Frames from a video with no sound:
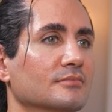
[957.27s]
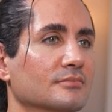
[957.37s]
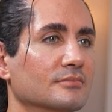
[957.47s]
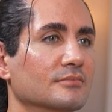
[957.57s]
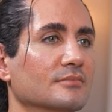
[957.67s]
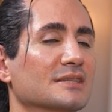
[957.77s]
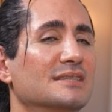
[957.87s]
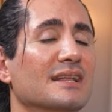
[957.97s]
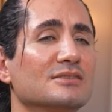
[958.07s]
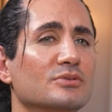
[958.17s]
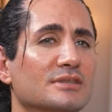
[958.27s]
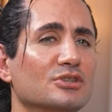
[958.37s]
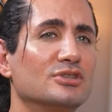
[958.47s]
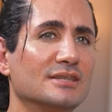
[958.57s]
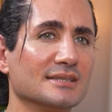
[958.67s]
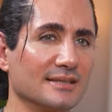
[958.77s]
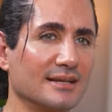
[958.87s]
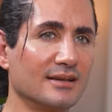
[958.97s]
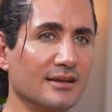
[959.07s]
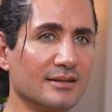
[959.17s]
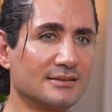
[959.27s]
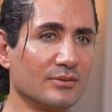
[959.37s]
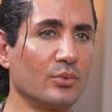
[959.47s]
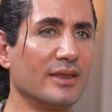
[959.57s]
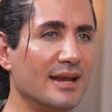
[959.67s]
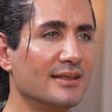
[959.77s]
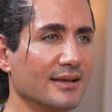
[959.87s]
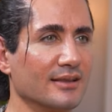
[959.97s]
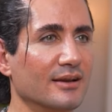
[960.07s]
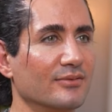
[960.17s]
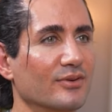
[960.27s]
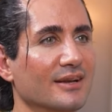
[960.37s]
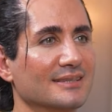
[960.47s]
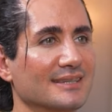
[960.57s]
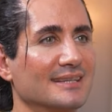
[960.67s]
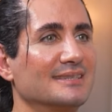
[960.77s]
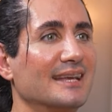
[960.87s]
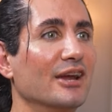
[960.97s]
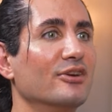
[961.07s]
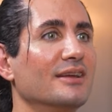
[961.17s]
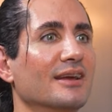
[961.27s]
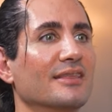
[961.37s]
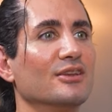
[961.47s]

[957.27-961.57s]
Mm. See, that's what's interesting is like, yeah. It's with anything in life, right? It's like scary.